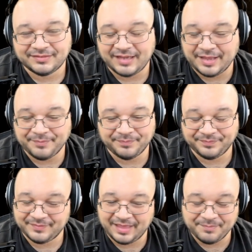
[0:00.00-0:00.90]
I'm
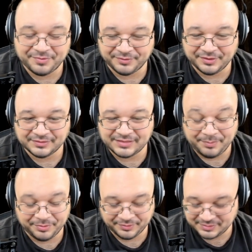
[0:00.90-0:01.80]
I'm thrilled. I'm
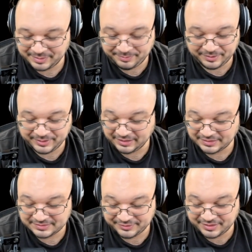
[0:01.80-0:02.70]
thrilled to be a PoE
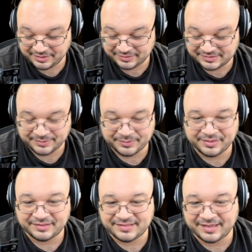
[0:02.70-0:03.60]
content creator and see where
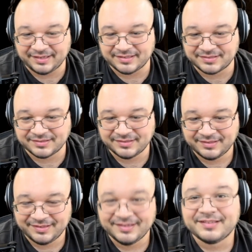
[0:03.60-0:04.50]
things take us.
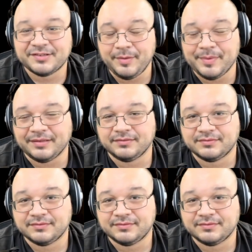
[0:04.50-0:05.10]
But yeah, man.